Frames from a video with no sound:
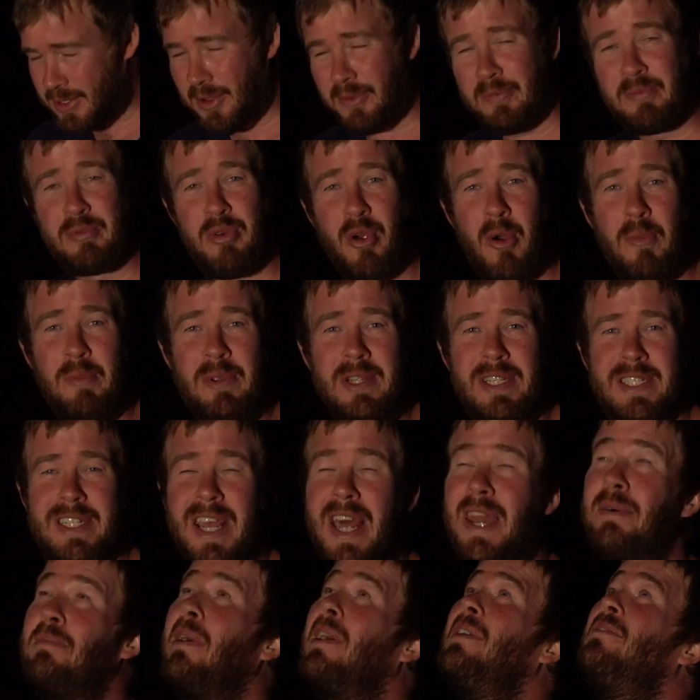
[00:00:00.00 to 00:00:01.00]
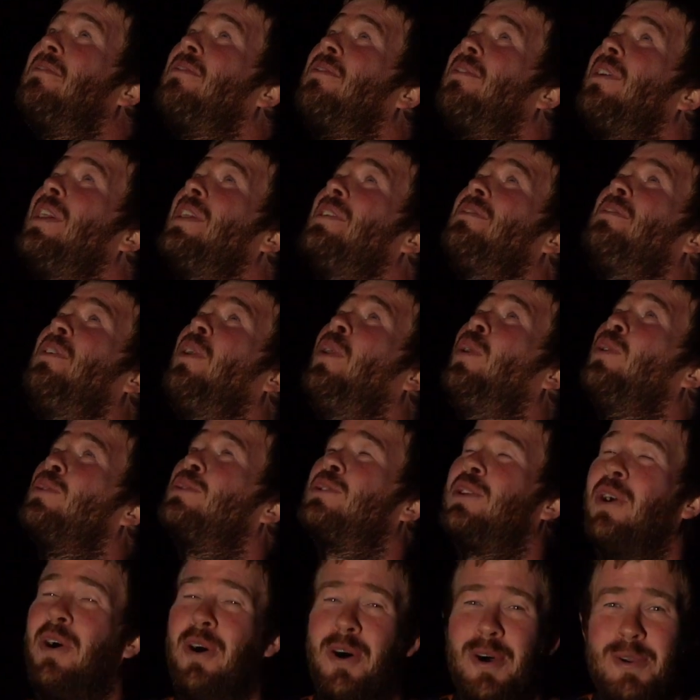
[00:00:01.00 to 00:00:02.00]
I've probably said about 3 or 4
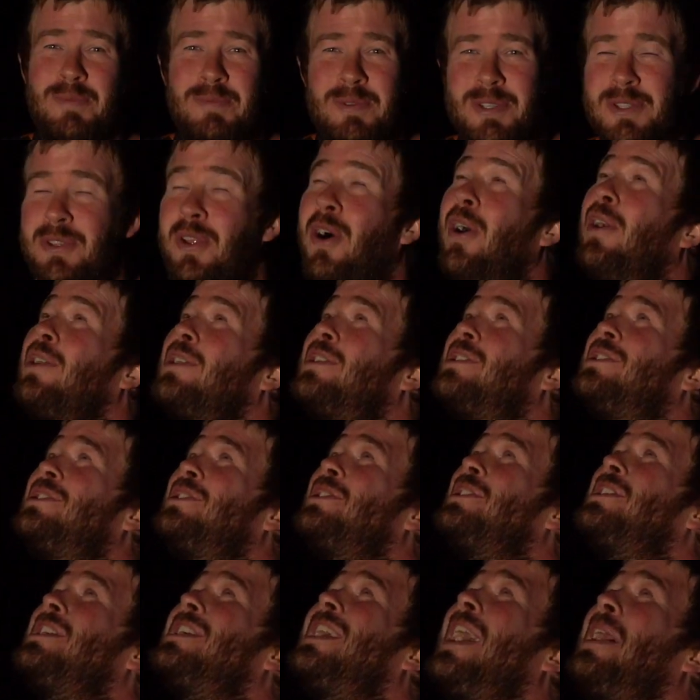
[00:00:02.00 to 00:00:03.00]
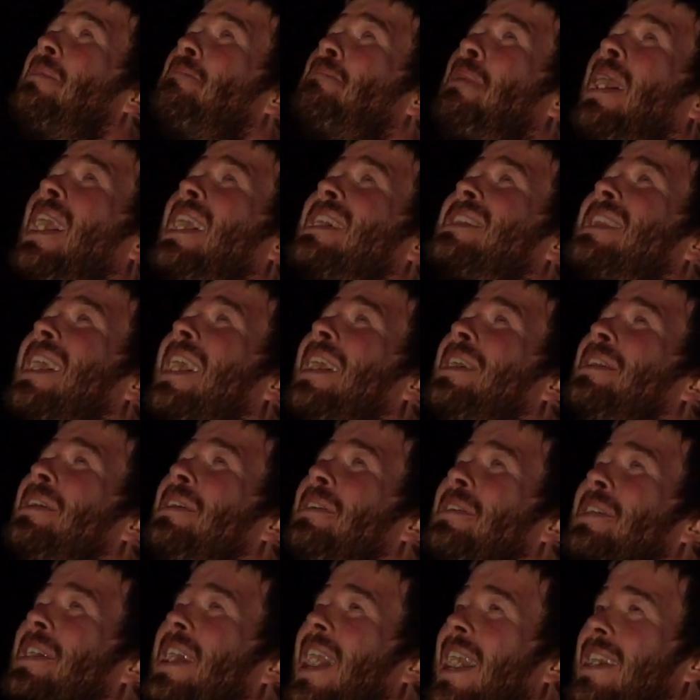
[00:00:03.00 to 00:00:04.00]
times, nice just to get back down
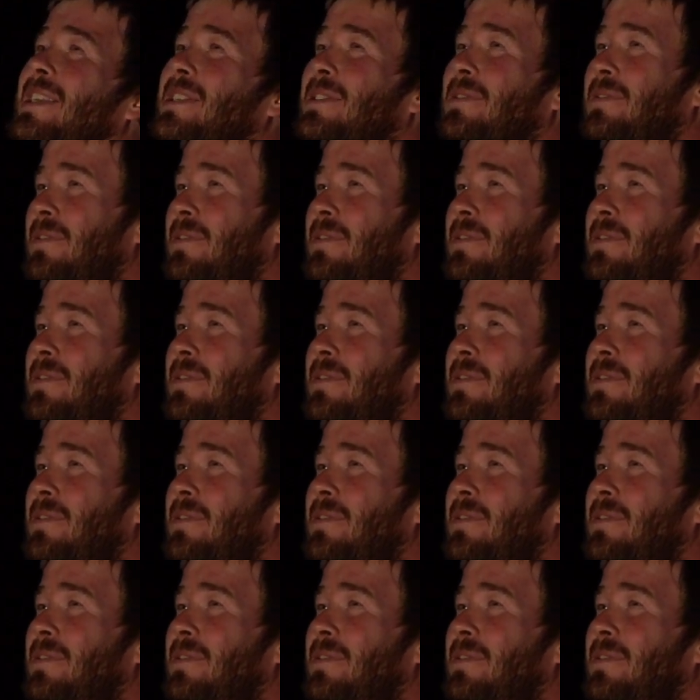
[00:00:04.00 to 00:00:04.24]
here and catch a